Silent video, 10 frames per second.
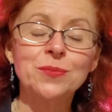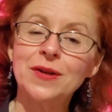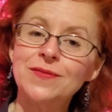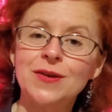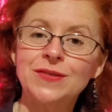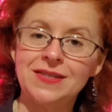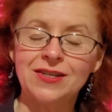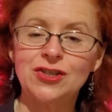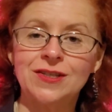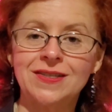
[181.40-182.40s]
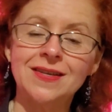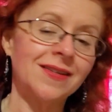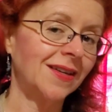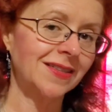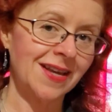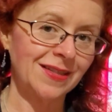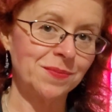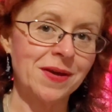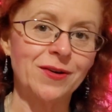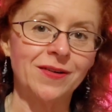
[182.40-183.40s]
one of those dishes that does
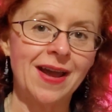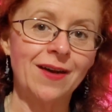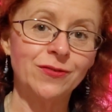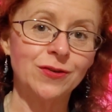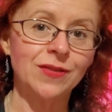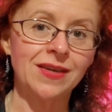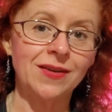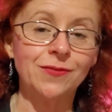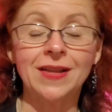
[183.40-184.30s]
taste better after the